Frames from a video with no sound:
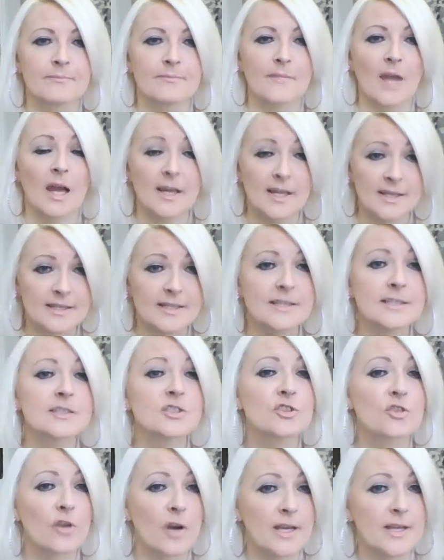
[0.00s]
And I need
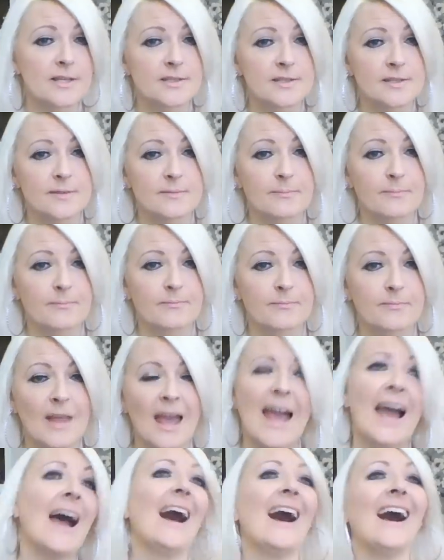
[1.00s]
His grace.
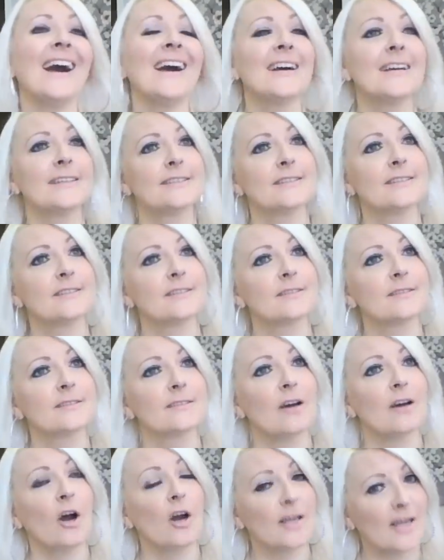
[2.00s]
And
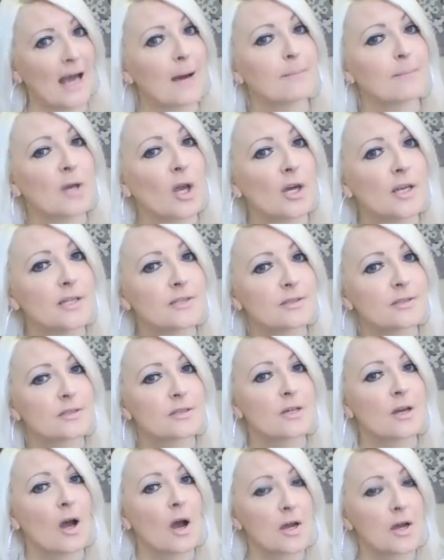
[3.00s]
I am
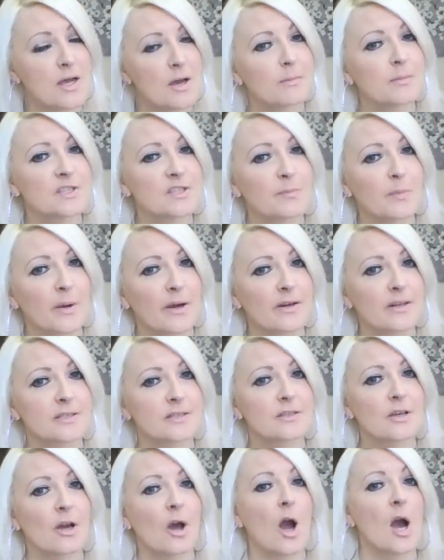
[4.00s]
light, I am a
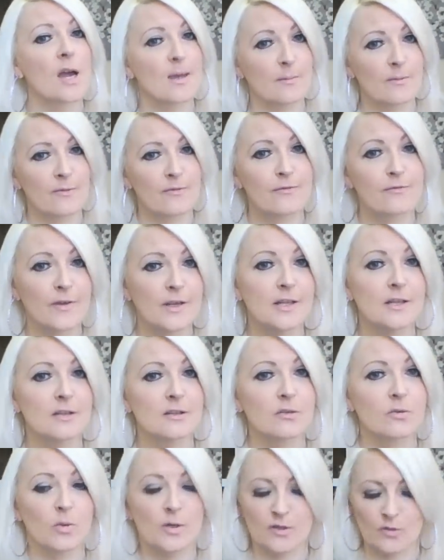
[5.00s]
spirit, I am
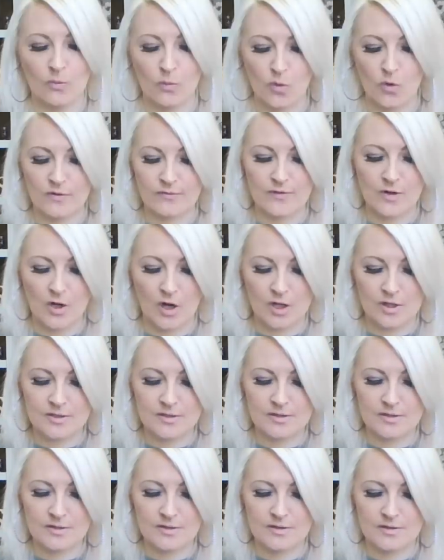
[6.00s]
filled with the Word of God.
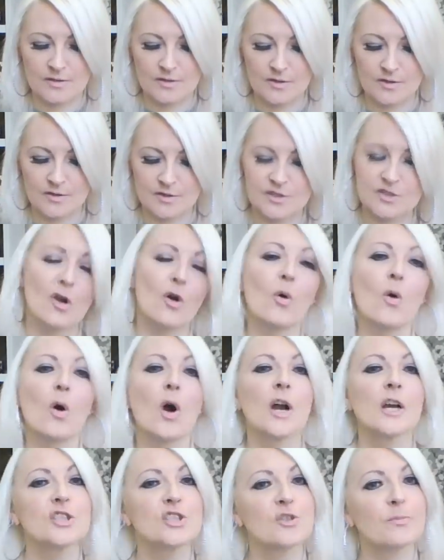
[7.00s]
So
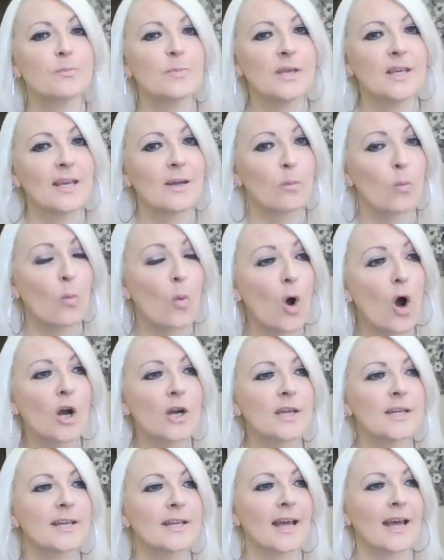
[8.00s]
I should be
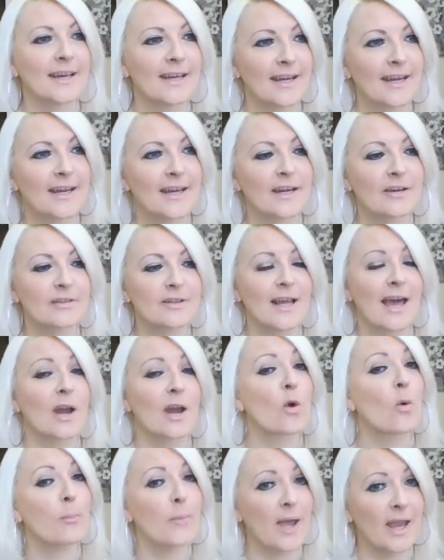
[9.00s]
walking and hearing and
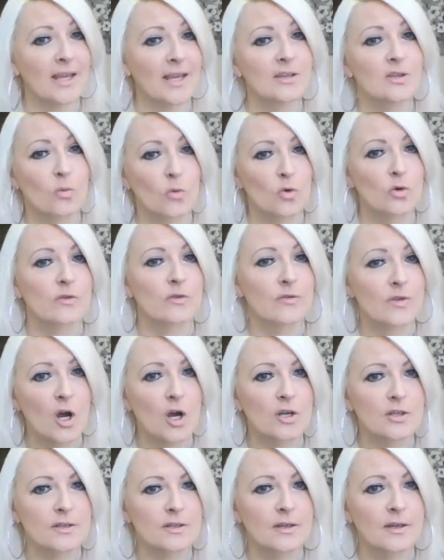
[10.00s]
obeying the word of
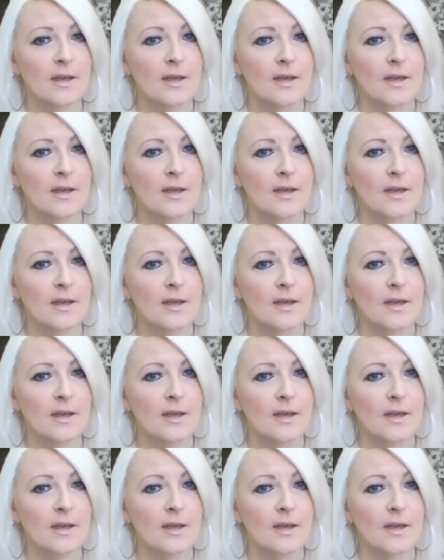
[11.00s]
God.